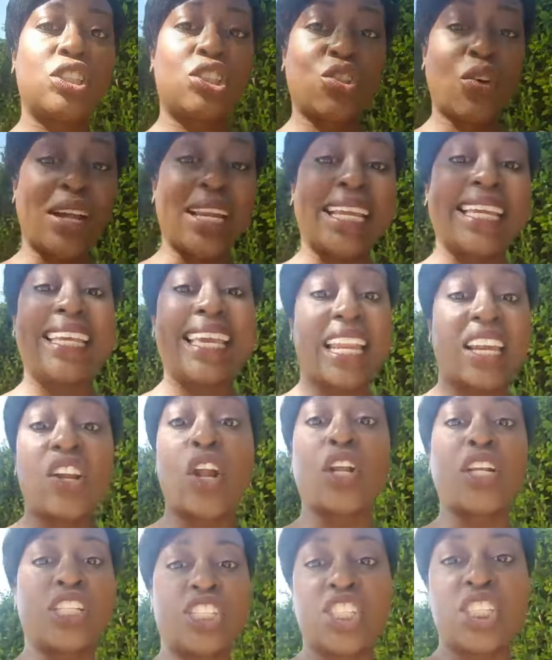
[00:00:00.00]
of just trying to get
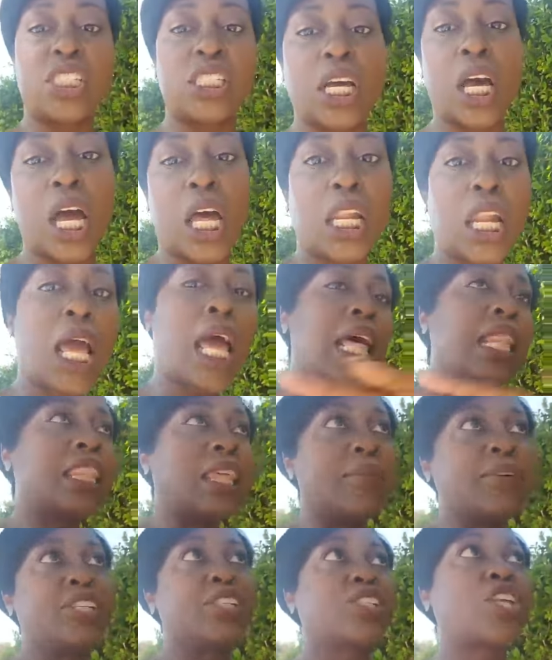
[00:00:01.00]
an audition done,
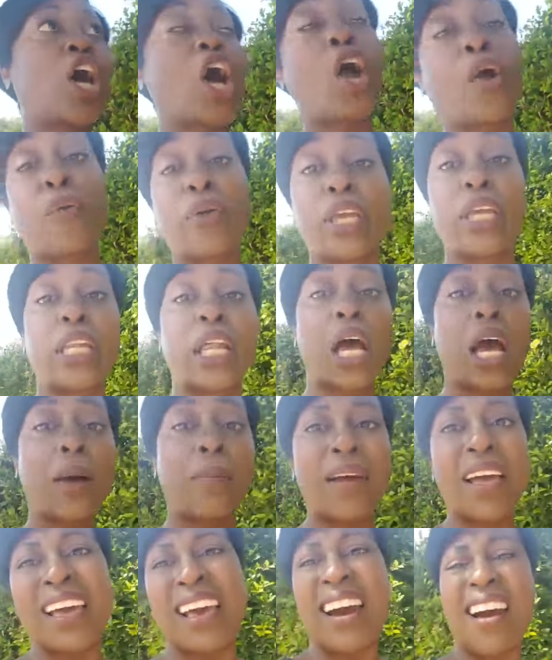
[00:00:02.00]
let me just hurry it
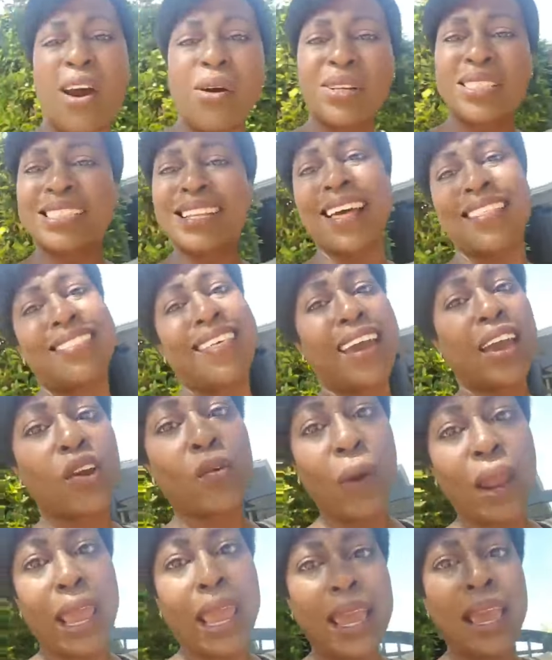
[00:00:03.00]
up. Oh, it's not
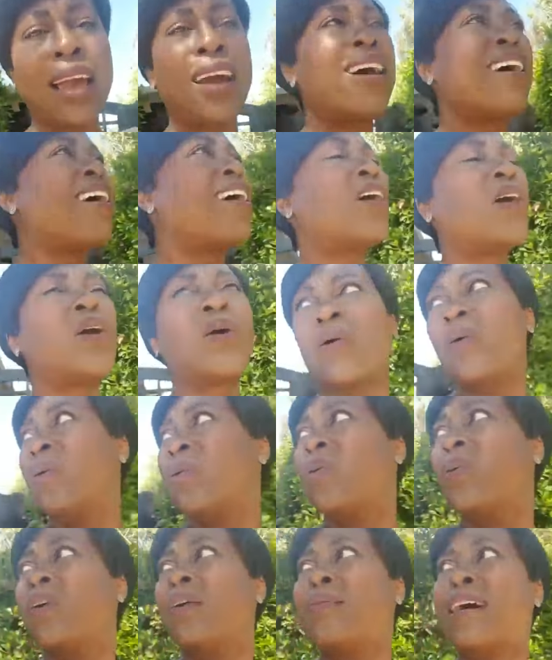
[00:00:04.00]
that great.
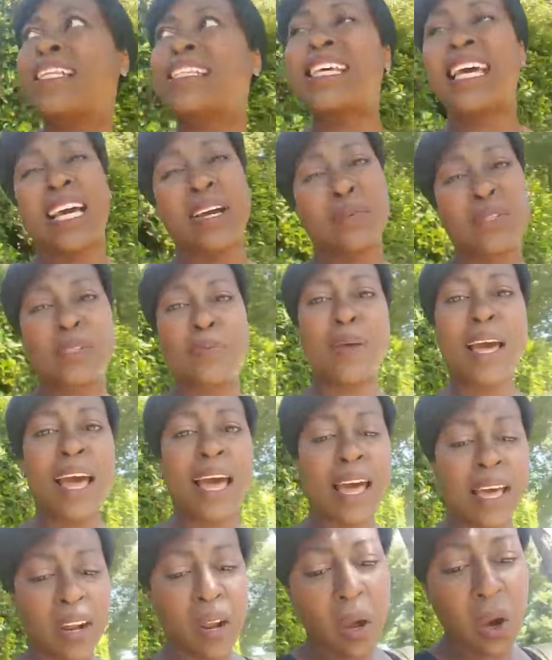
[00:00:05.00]
Oh, my tech was
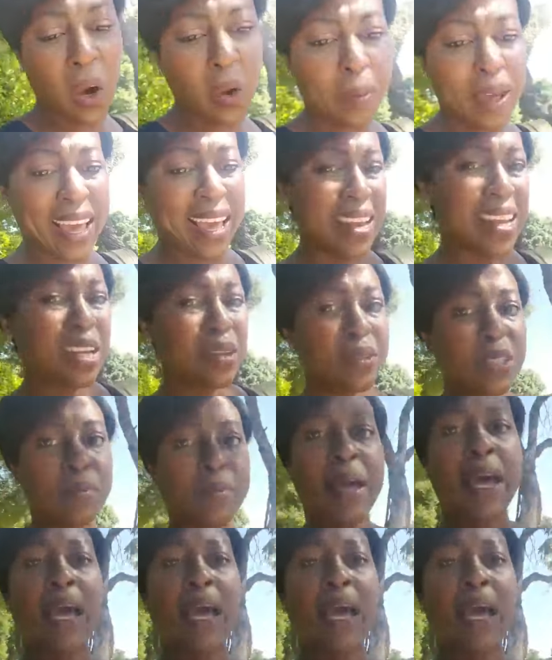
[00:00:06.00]
bad. Oh, my editing was